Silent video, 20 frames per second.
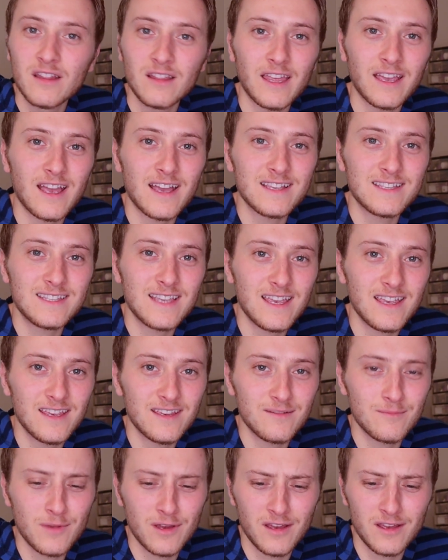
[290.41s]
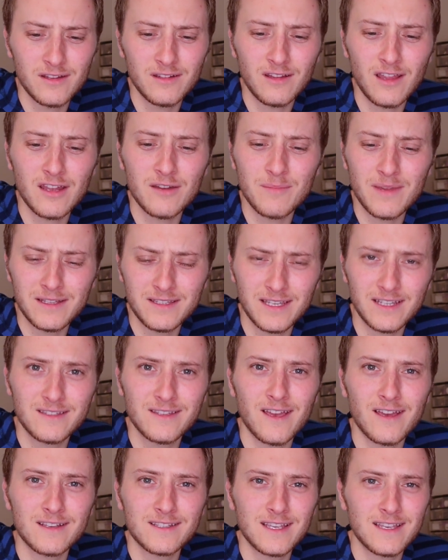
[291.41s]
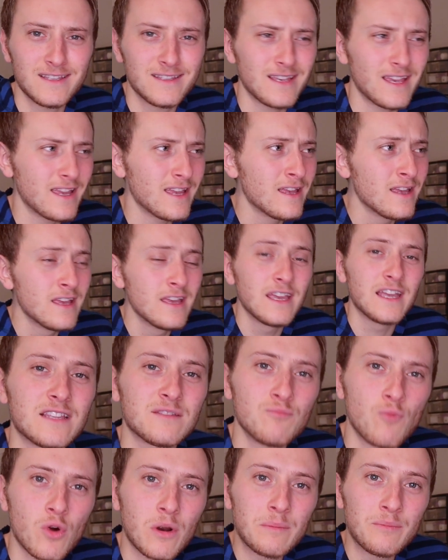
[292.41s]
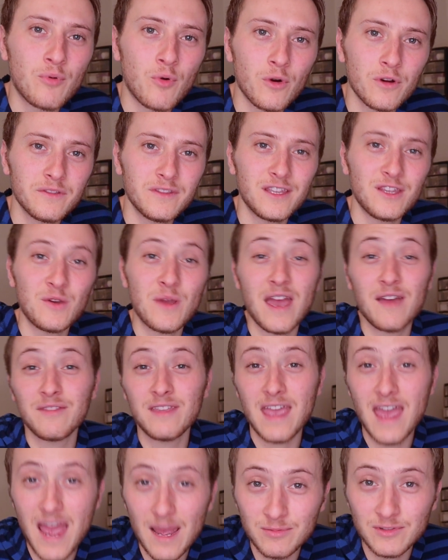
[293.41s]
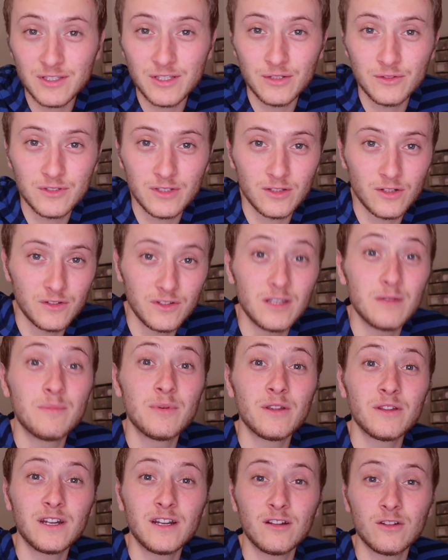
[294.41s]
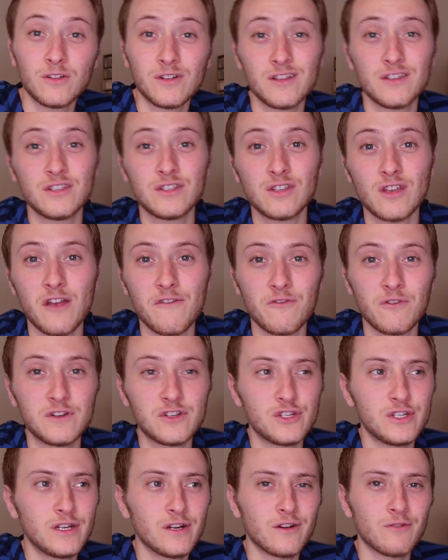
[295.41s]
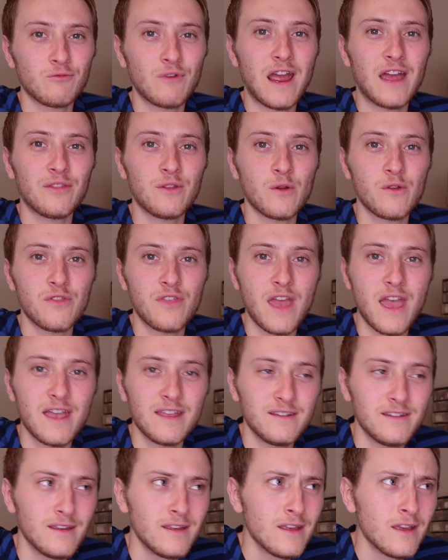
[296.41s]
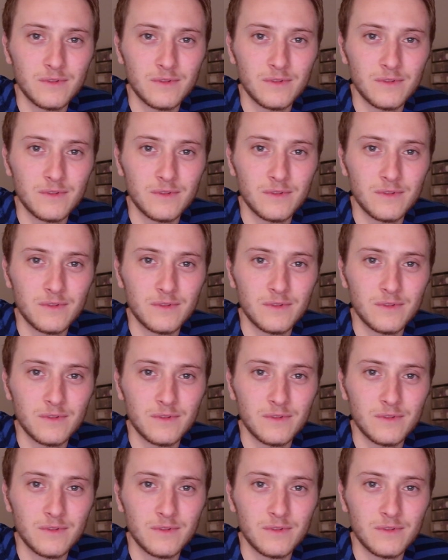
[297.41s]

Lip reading: Like I say in a lot of my TikToks, I say it's more important that you have the aptitude to learn, the ability to learn as a software engineer, rather than